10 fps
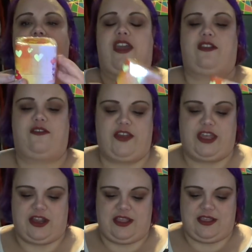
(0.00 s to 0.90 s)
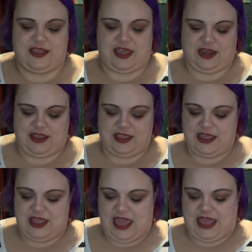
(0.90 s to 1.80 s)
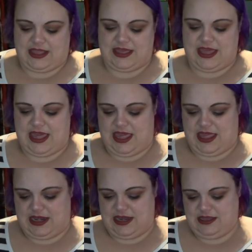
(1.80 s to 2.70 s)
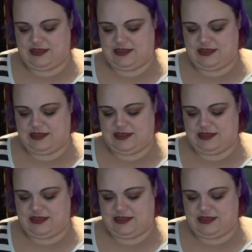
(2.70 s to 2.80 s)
vinyl figure inside a tin.